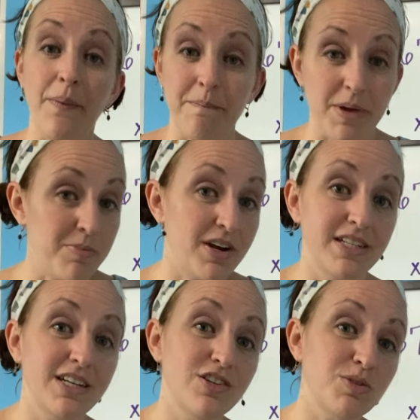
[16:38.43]

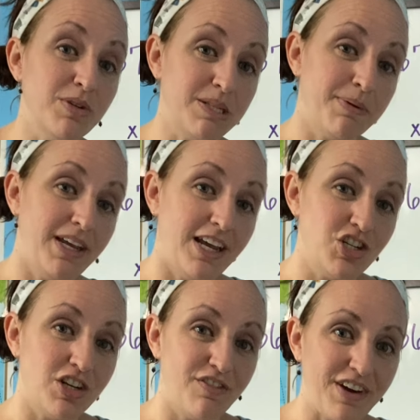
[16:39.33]
memorizing those
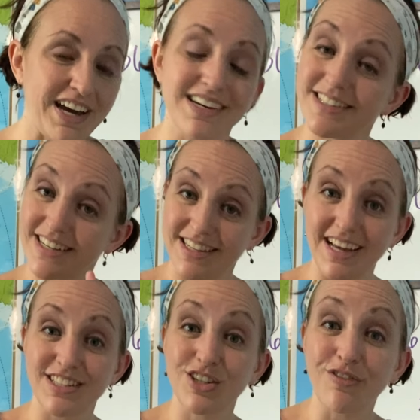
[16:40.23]
multiplication facts,
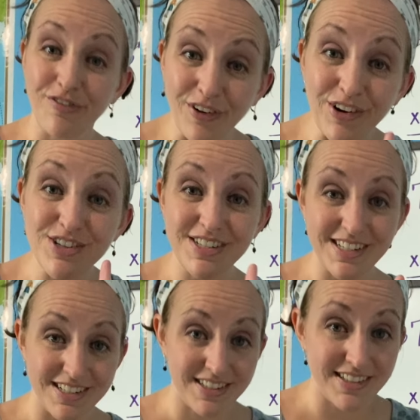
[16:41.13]
that's the first
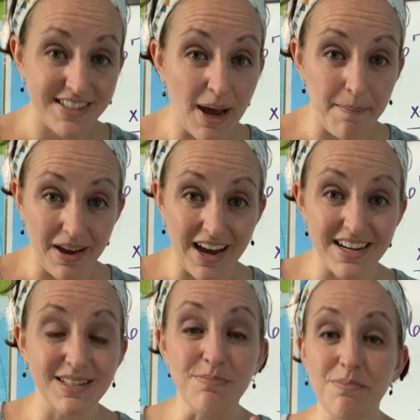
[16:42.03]
step,
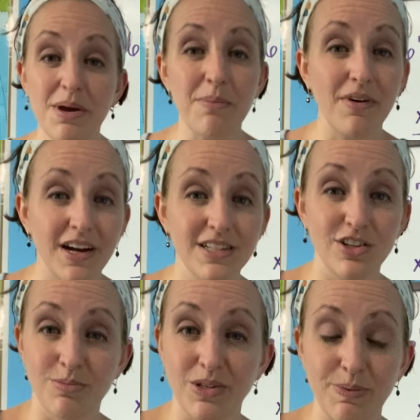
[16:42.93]
guys. Memorize
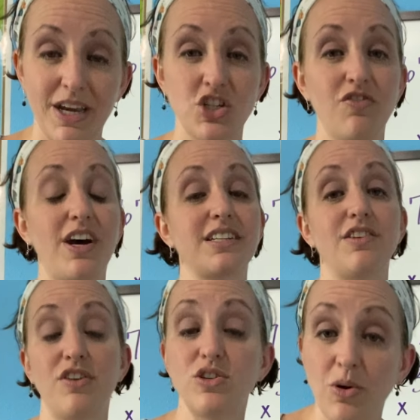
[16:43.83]
those multiplication facts.
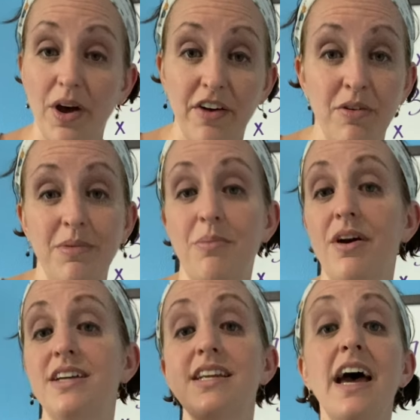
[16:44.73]
If you don't have them
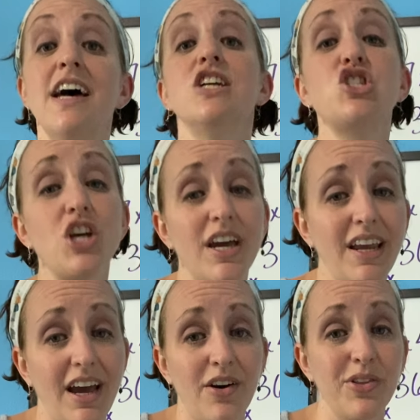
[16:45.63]
memorized, check
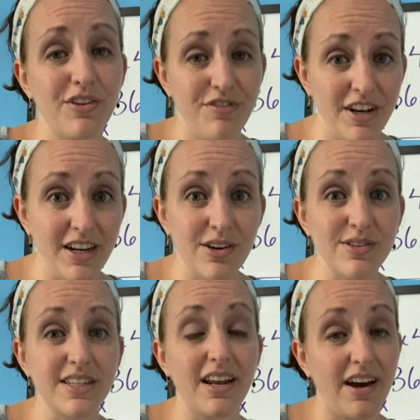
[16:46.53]
out the
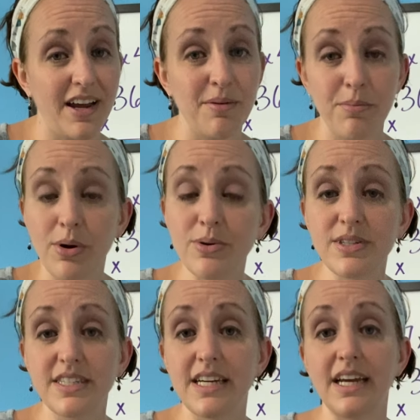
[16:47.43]
videos that I am
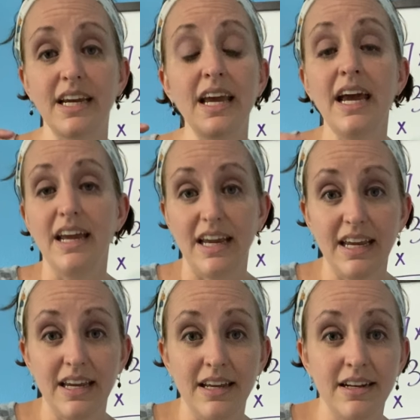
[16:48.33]
posting
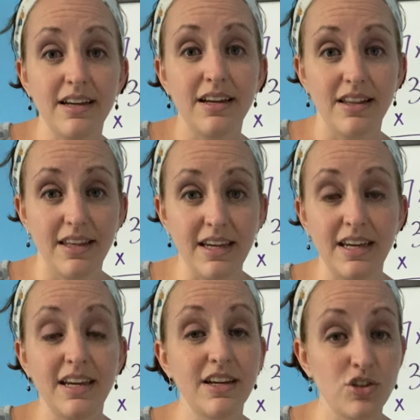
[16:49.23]
in
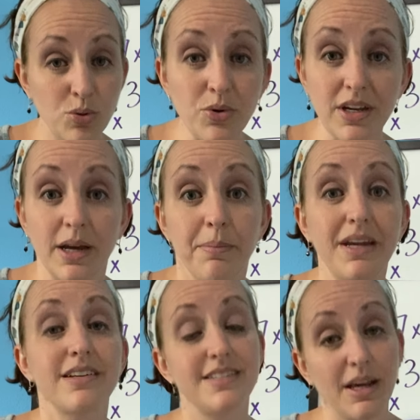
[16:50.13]
the toolkit,
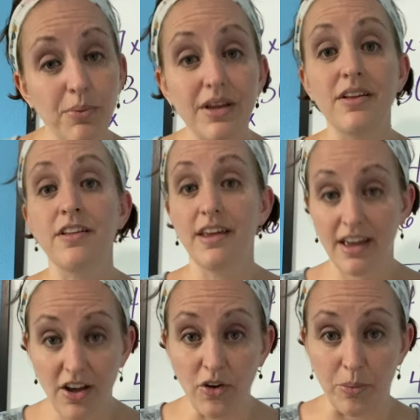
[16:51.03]
because they will
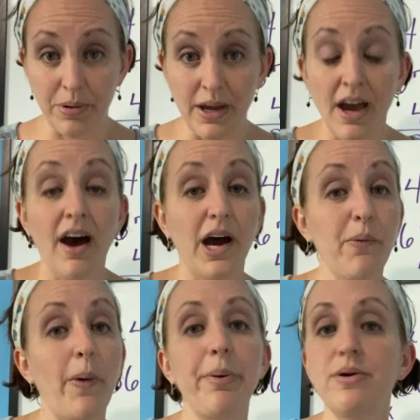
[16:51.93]
help. I
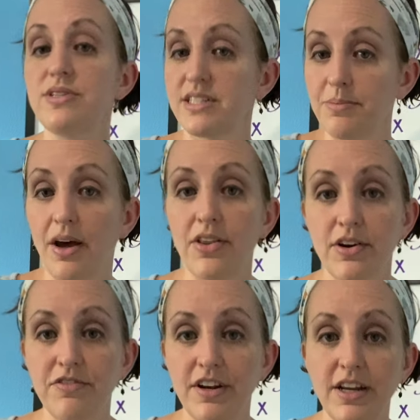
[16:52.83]
will post some
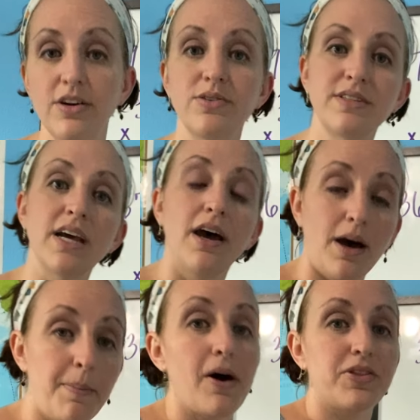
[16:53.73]
other videos
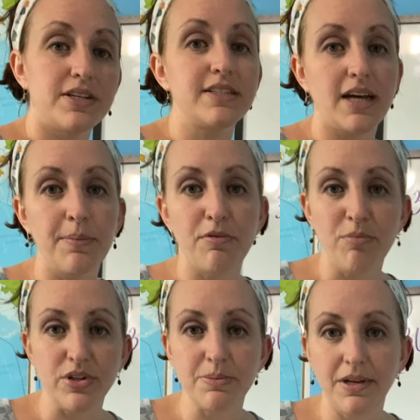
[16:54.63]
about this type of
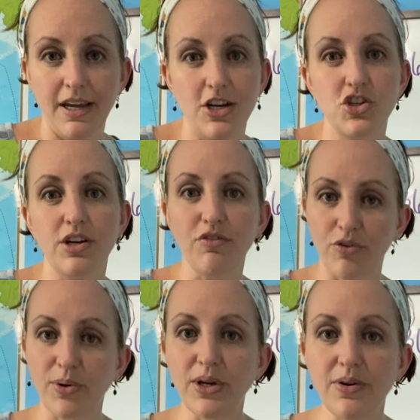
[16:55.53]
multiplication
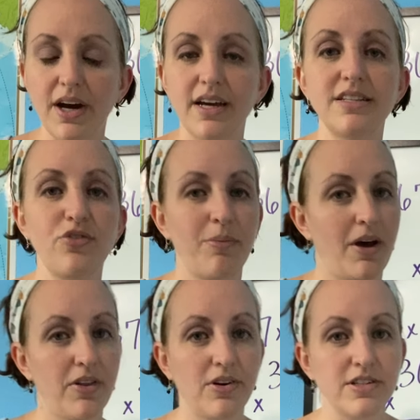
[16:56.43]
for you guys from
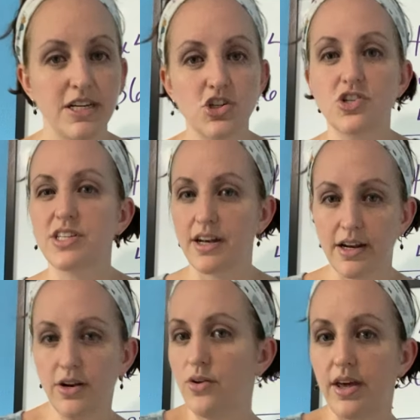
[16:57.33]
other teachers that I
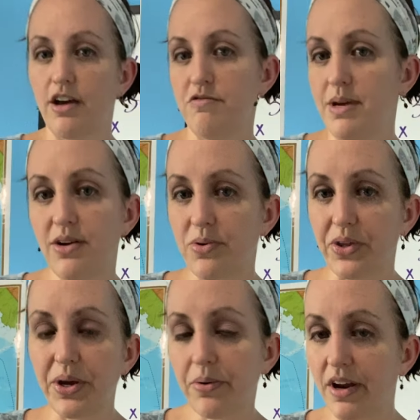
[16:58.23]
know that have made
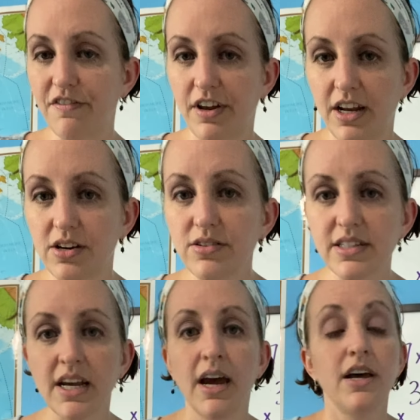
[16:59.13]
really great
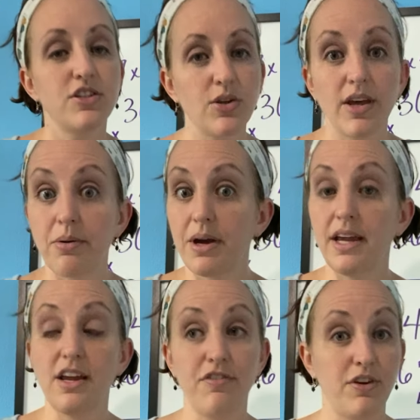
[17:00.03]
videos. So that
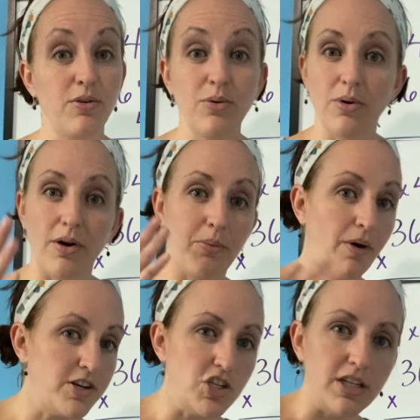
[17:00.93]
way, if you are
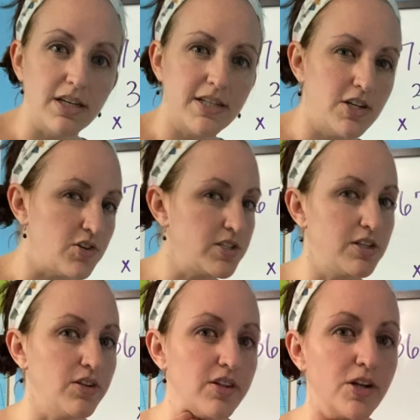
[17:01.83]
watching this and you're
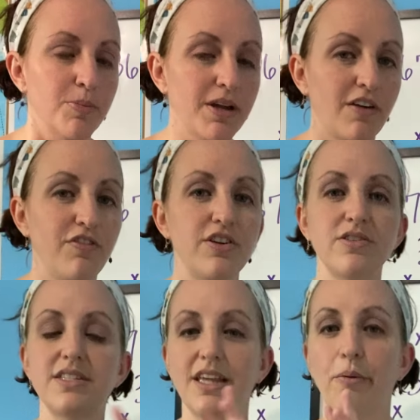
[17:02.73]
still a little bit
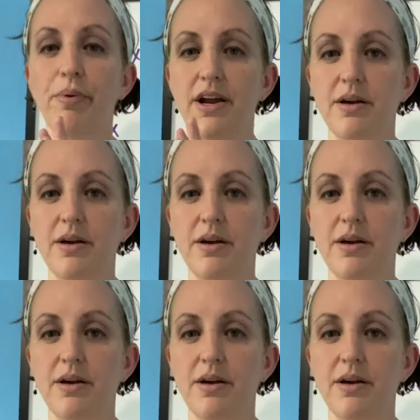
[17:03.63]
confused, they'll break